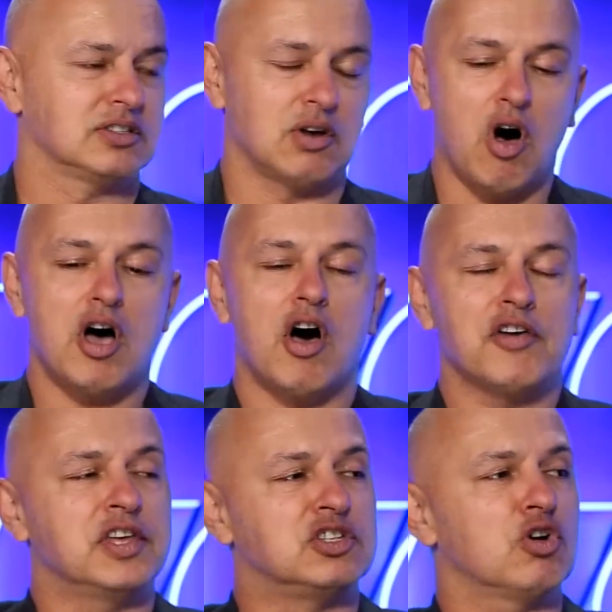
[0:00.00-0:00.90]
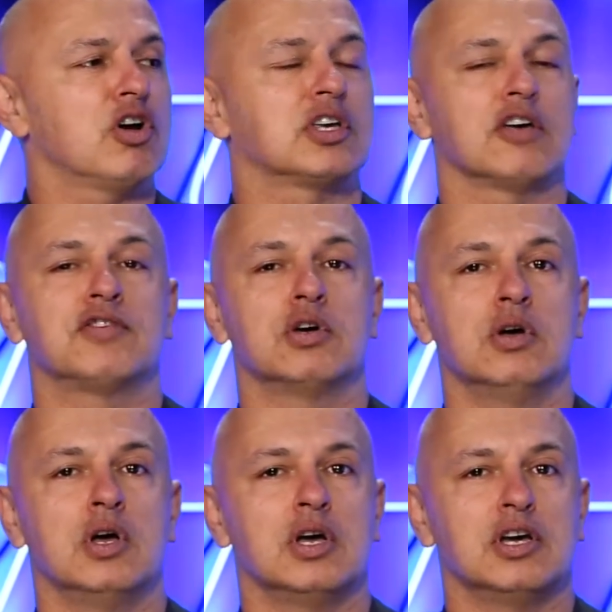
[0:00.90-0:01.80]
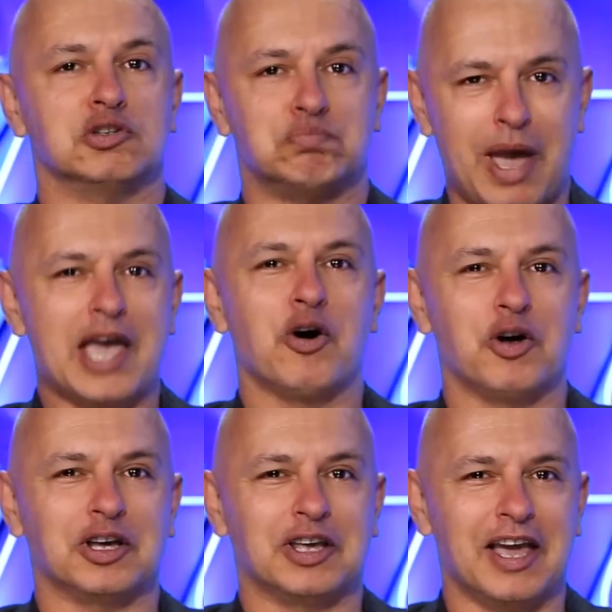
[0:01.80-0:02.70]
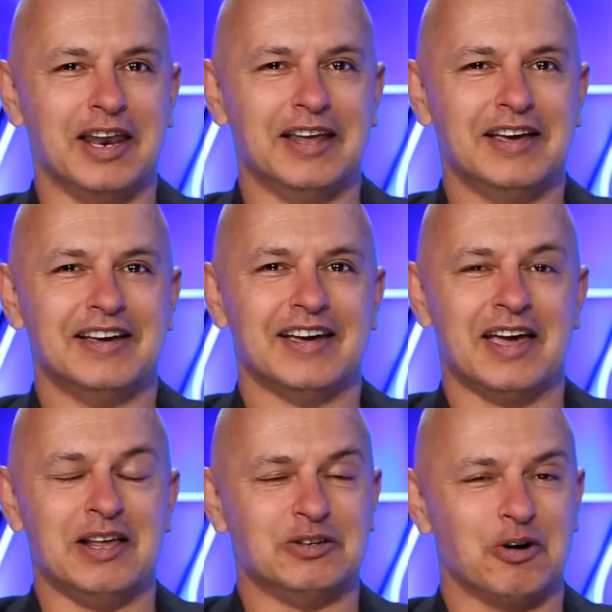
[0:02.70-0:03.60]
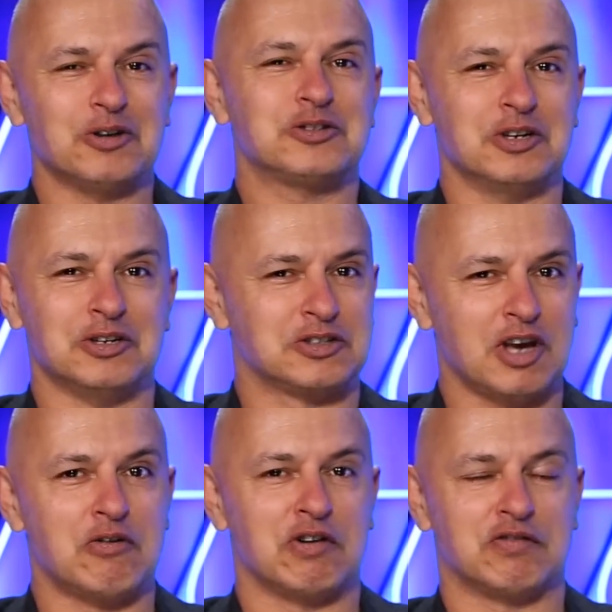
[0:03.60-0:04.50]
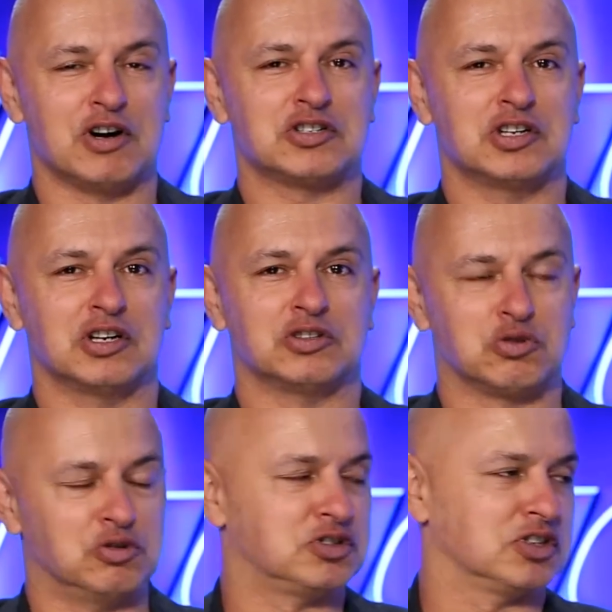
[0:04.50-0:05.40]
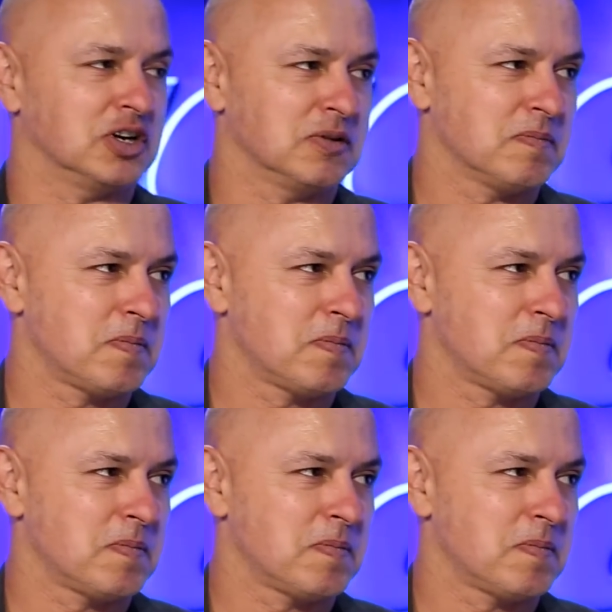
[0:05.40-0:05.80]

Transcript: So I think Toto Kefu is bang on again, and his honesty is so refreshing, and it's good to see.